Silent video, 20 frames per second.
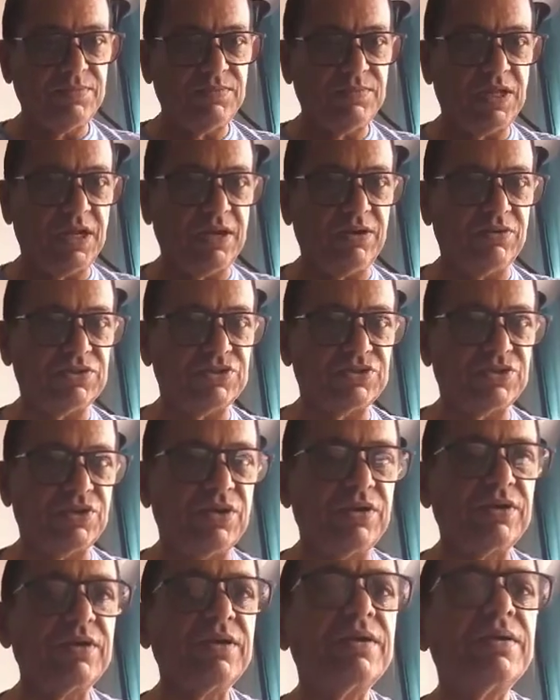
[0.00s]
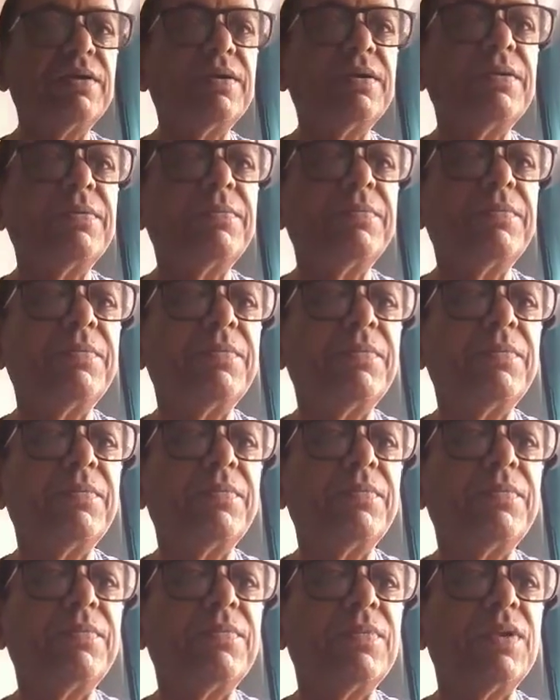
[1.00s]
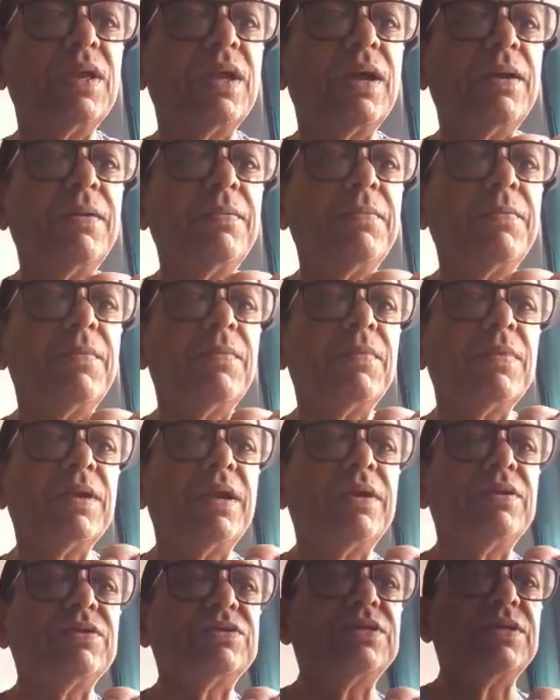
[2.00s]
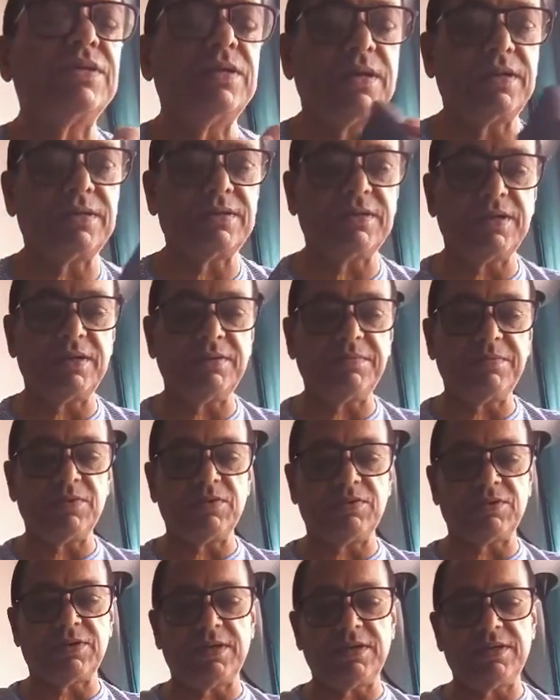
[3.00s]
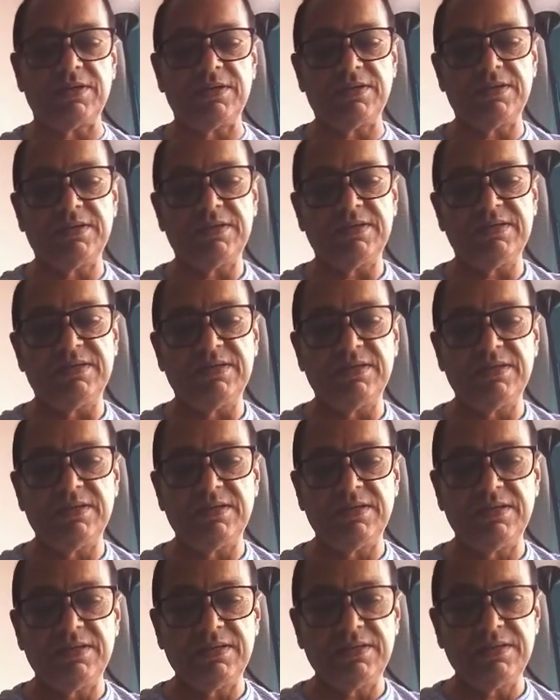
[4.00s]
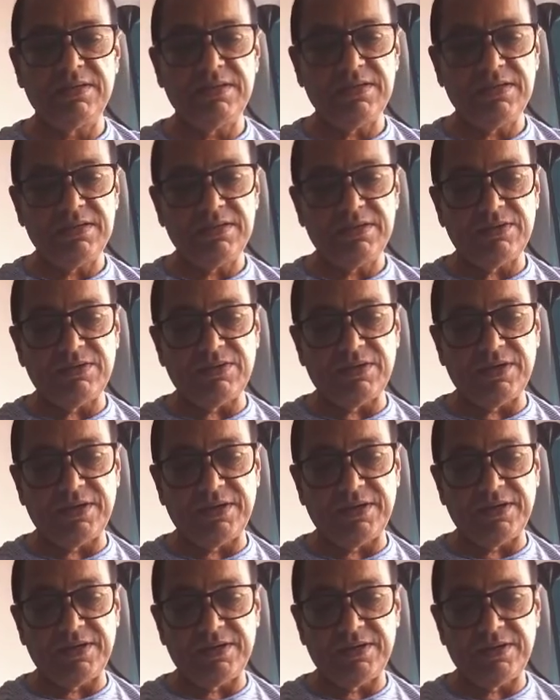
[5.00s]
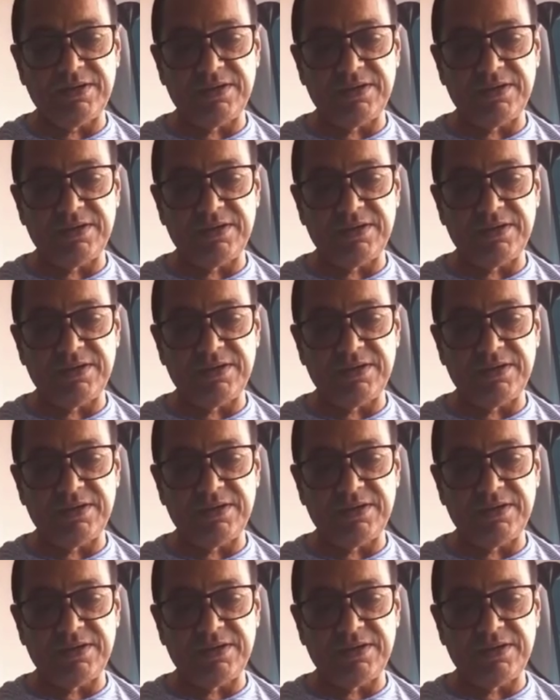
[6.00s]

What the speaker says: That looks good. Yeah, can you see that? Yep, okay. Right.